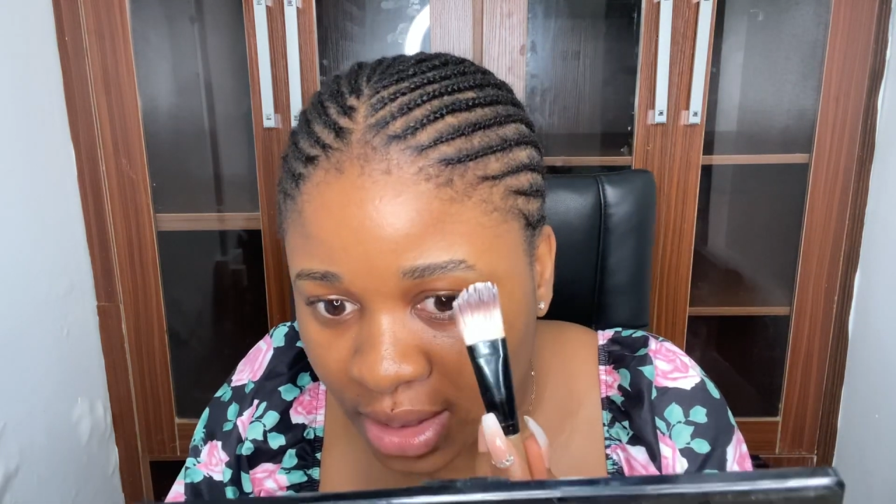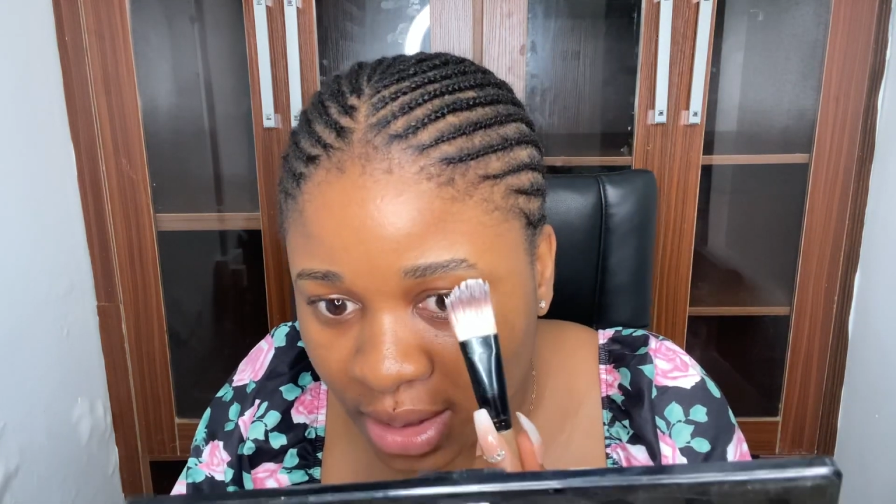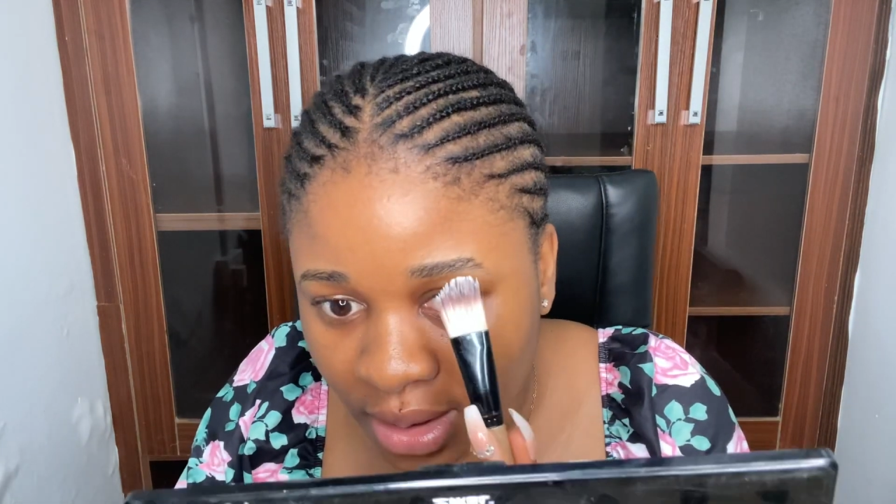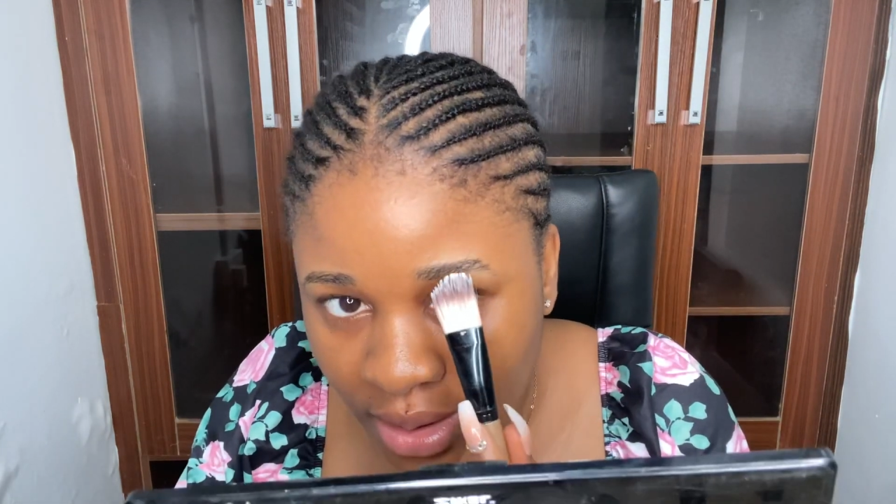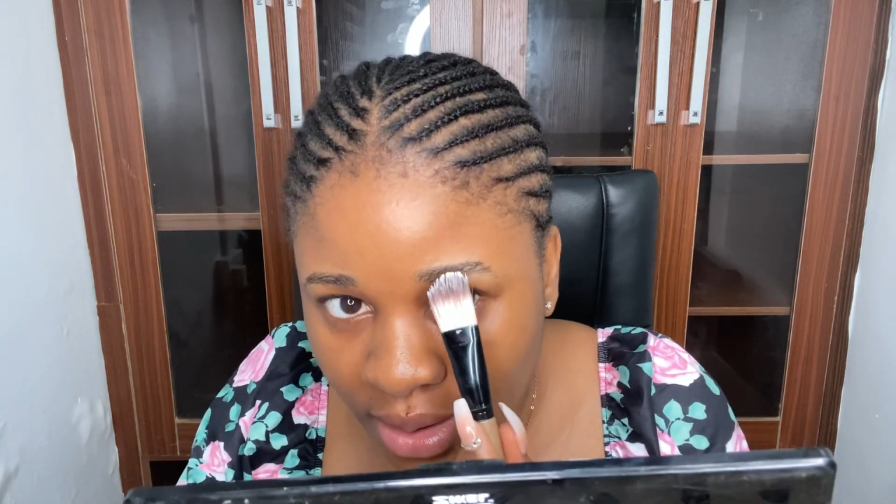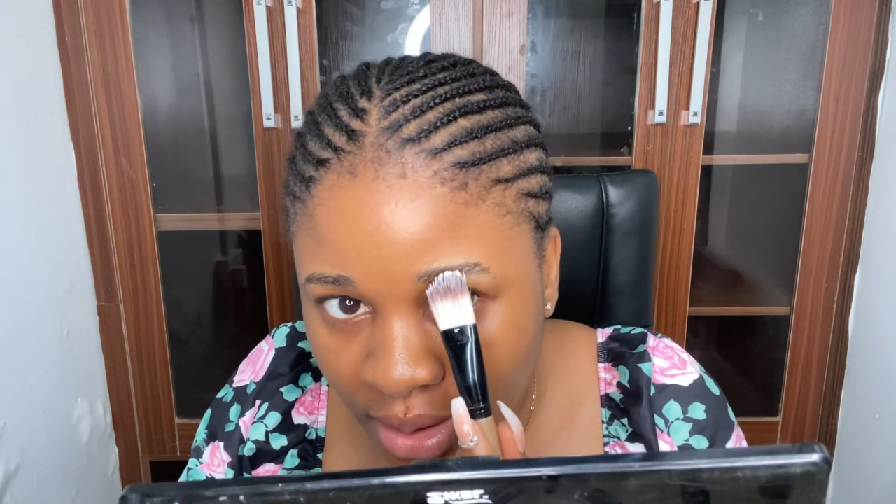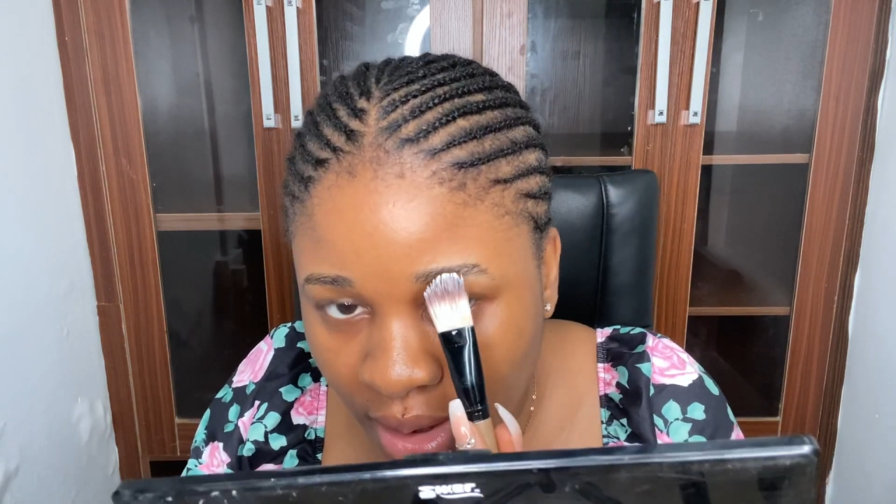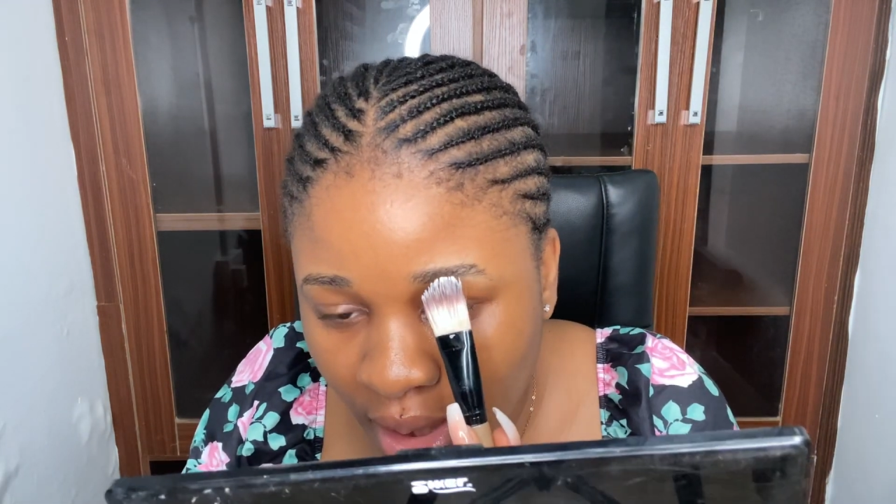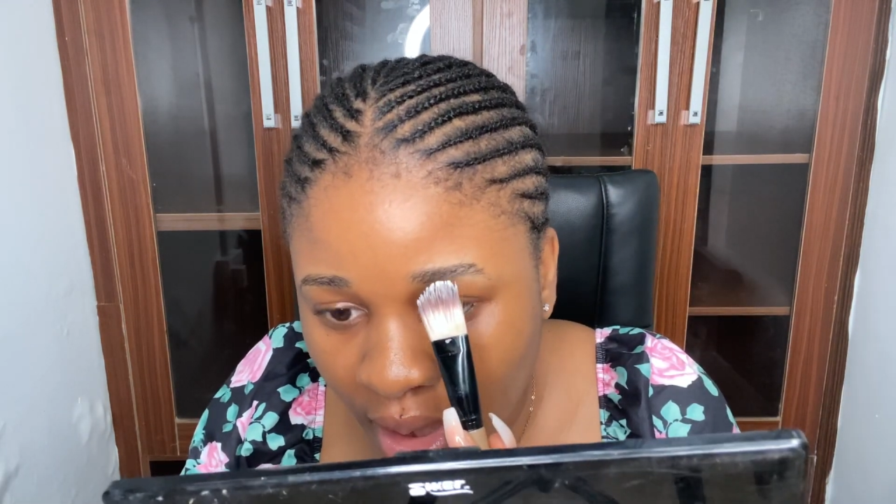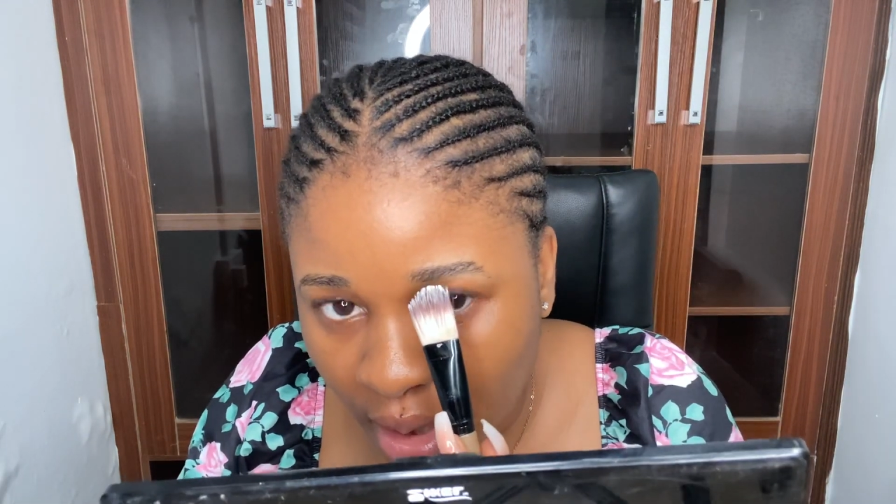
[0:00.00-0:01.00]
see this,
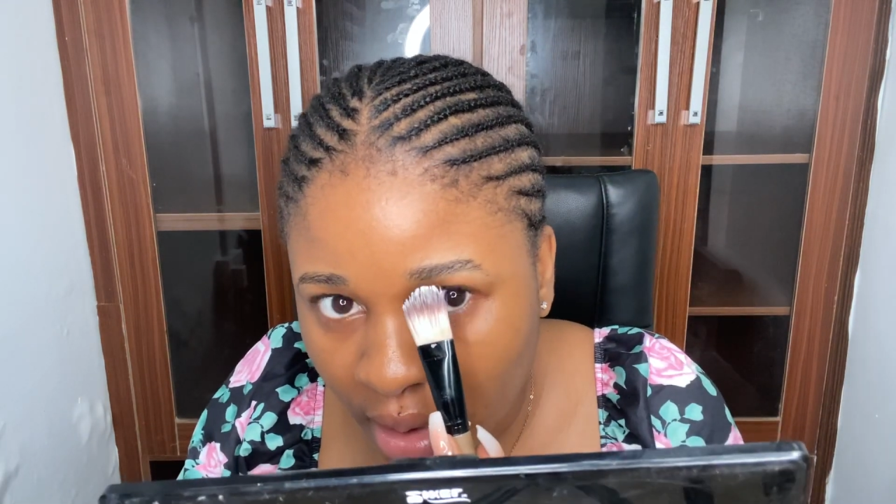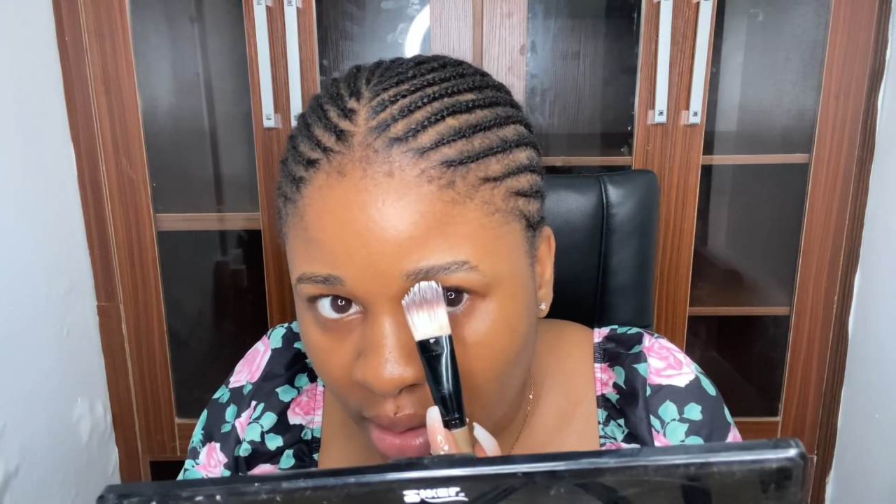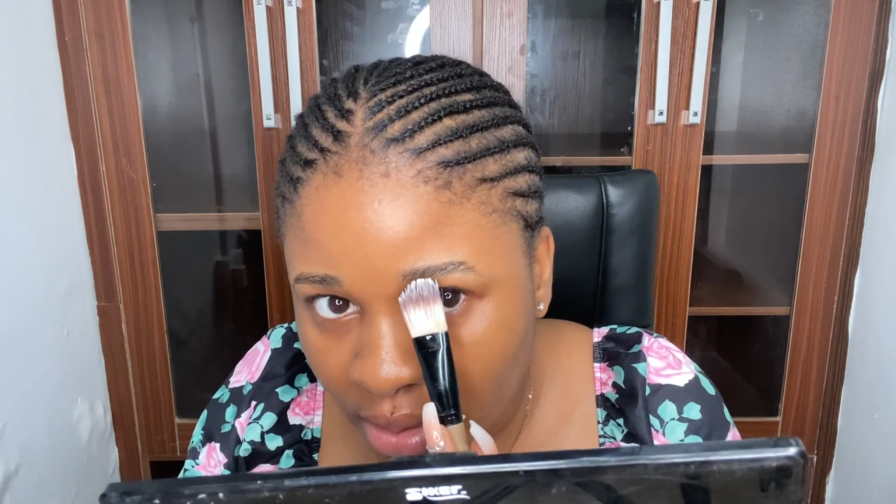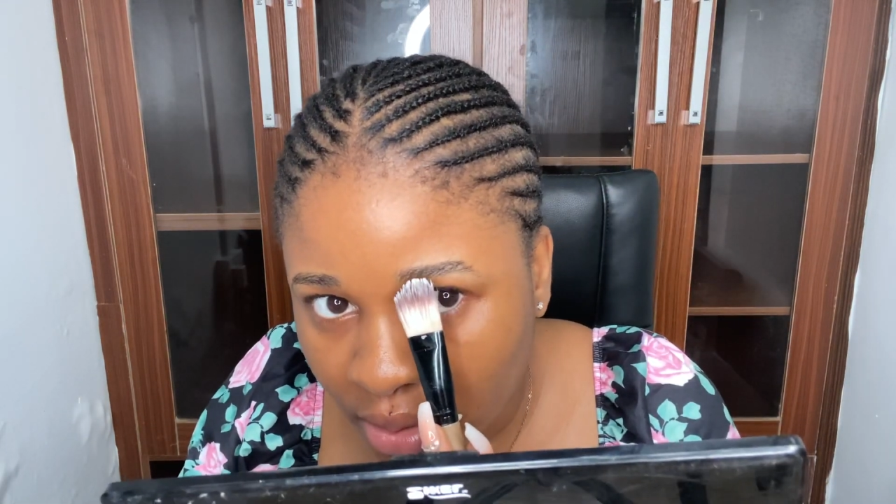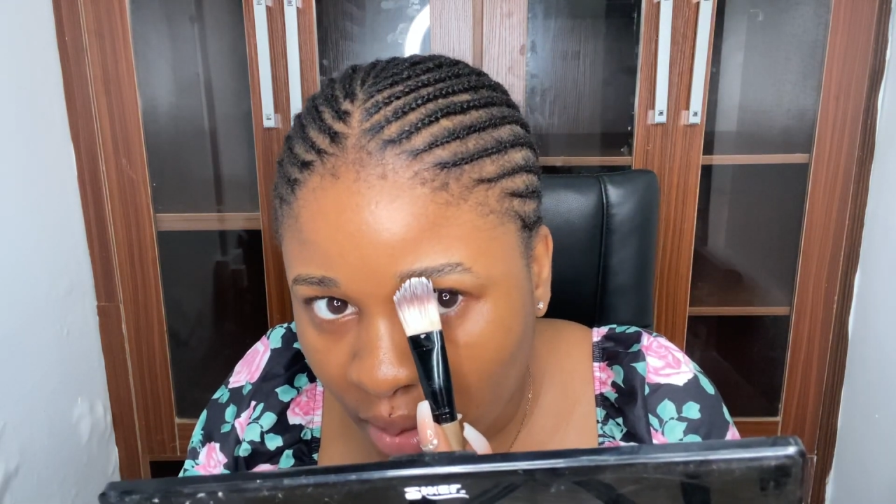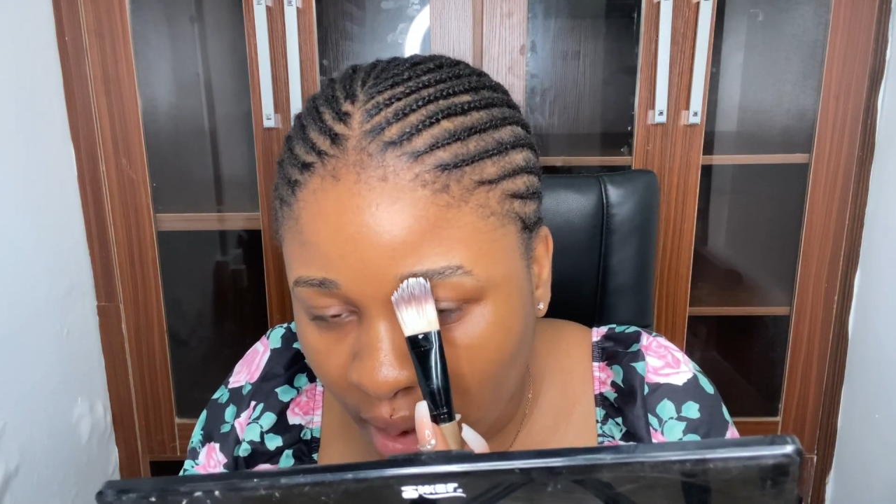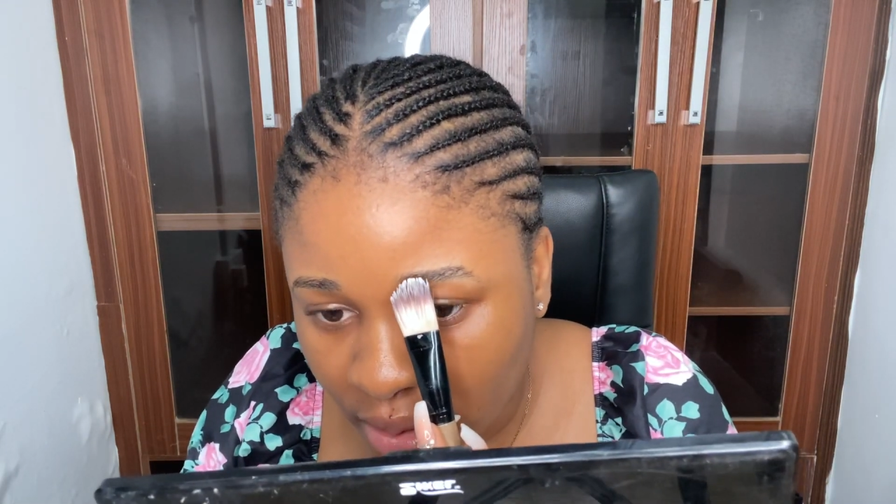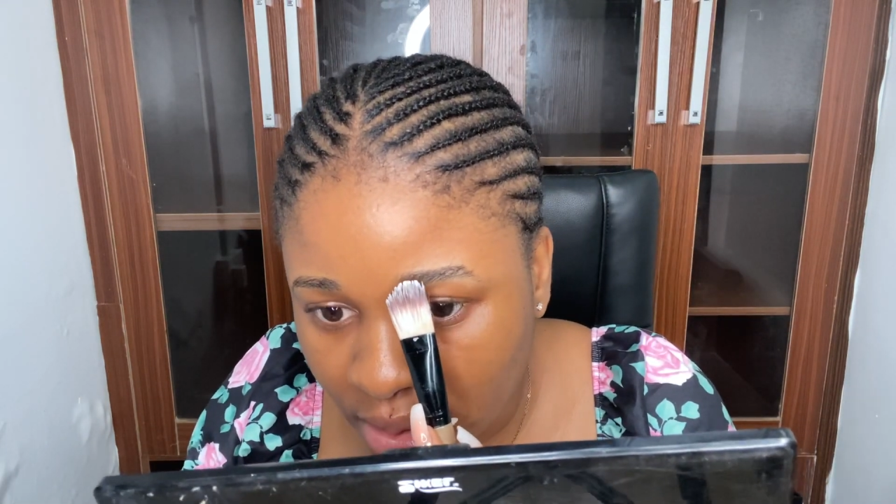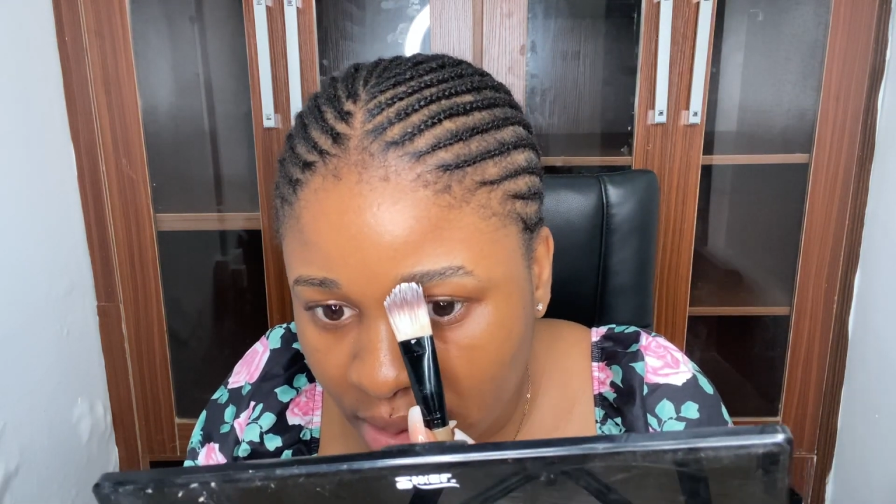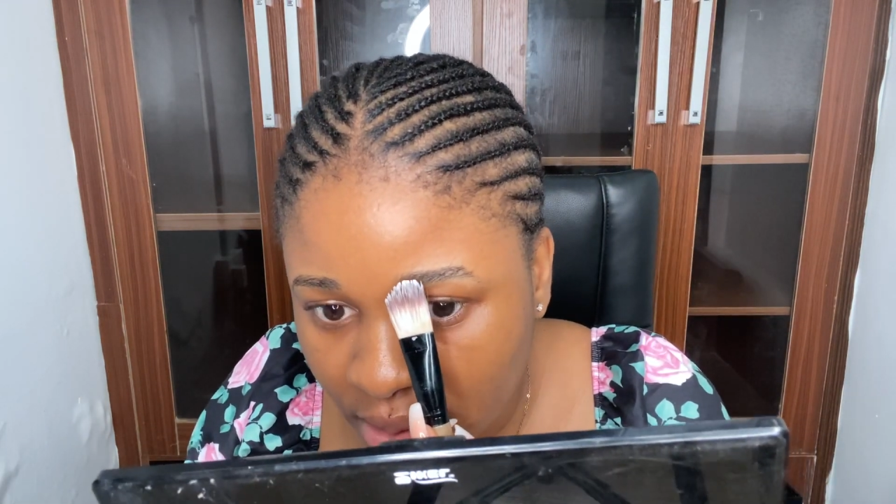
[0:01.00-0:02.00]
so I'll
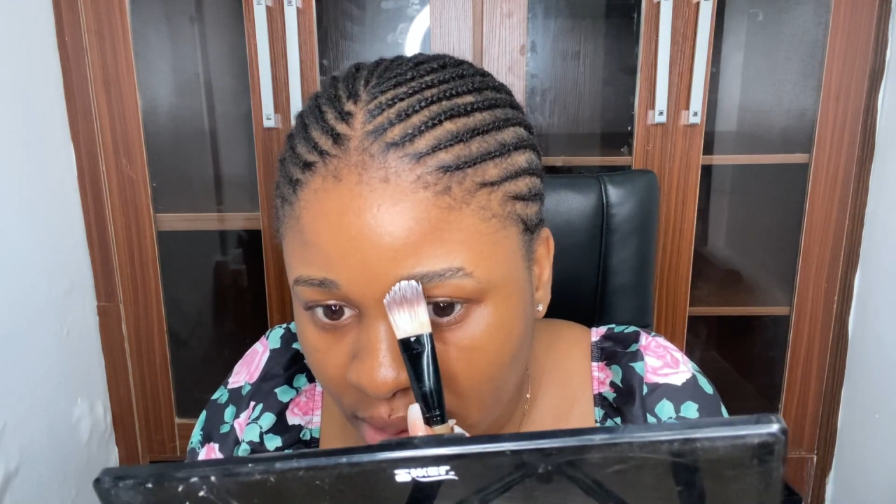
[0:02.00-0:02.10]
just